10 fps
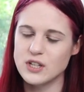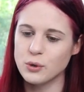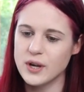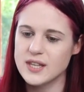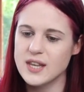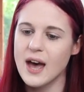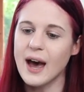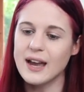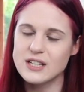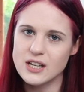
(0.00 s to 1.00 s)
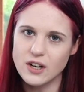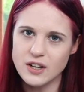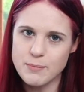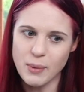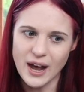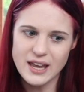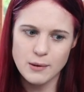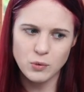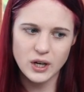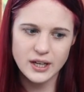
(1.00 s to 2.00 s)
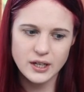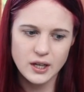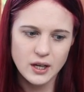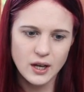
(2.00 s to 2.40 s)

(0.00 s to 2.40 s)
toys, I did already buy him one,